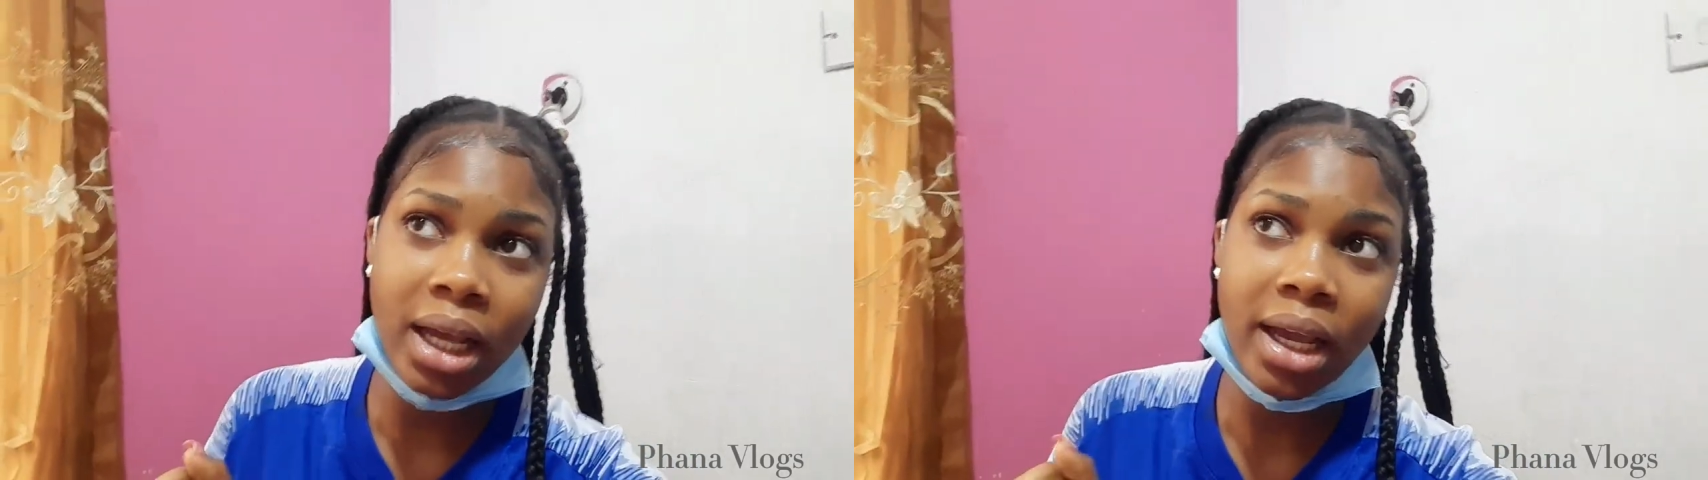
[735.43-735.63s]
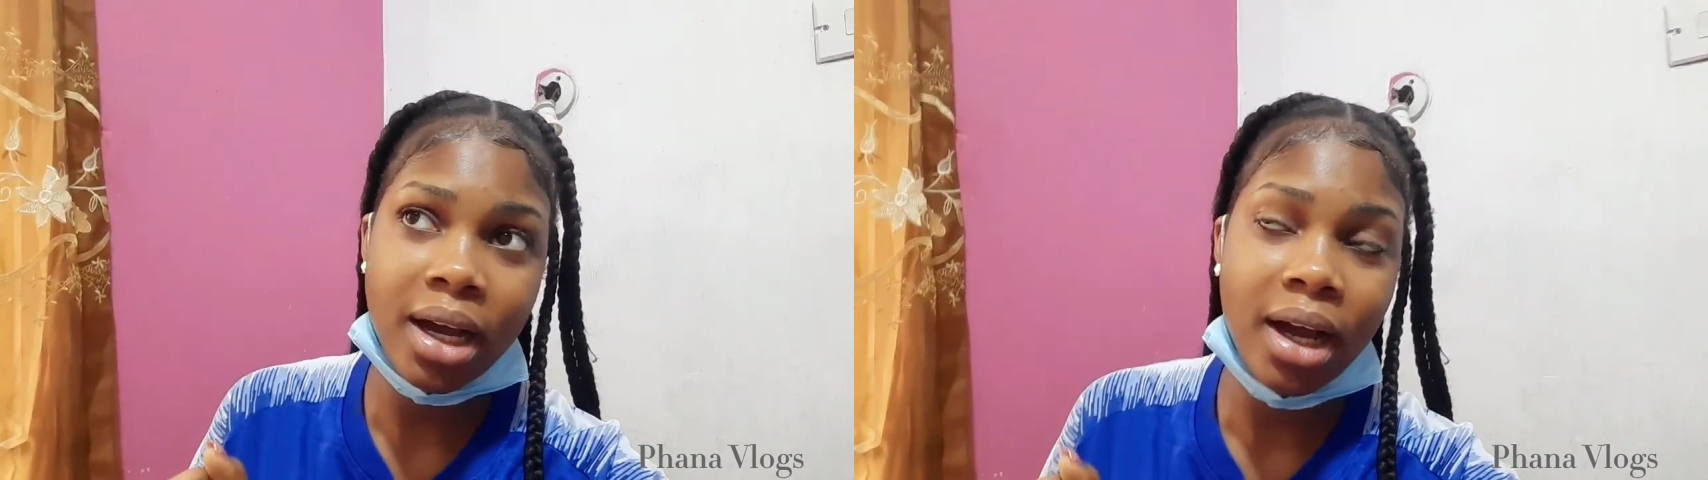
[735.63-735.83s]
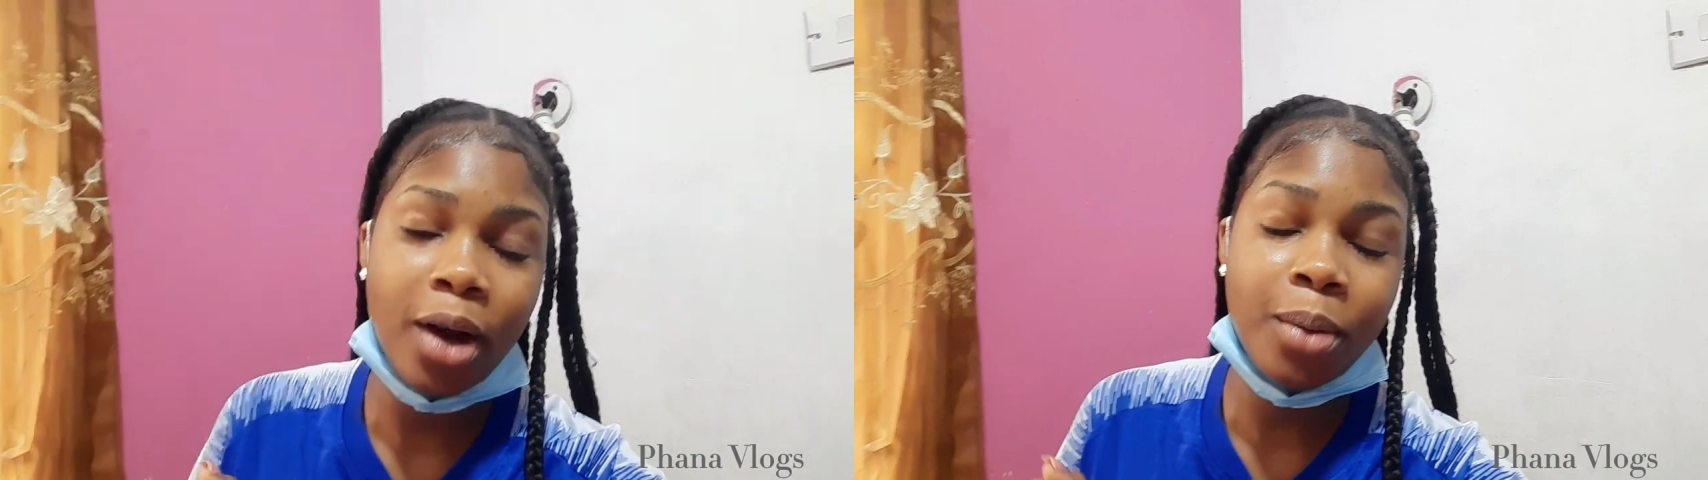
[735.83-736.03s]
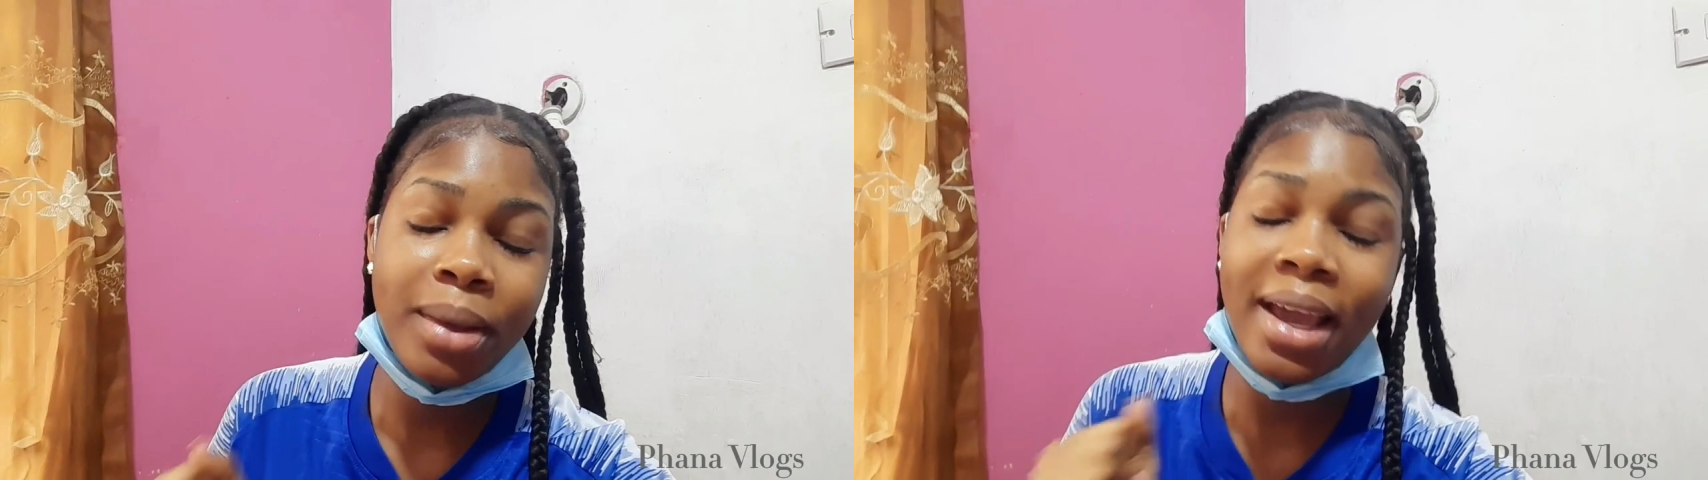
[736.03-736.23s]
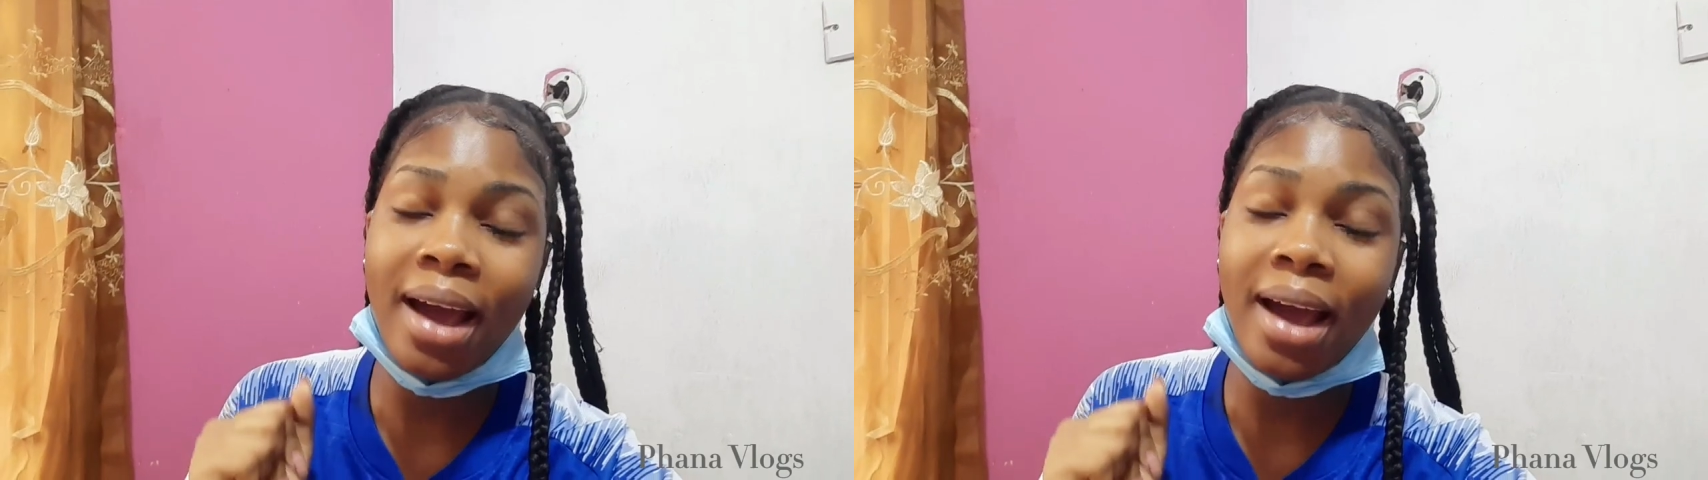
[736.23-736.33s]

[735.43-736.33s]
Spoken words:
Like, I'll be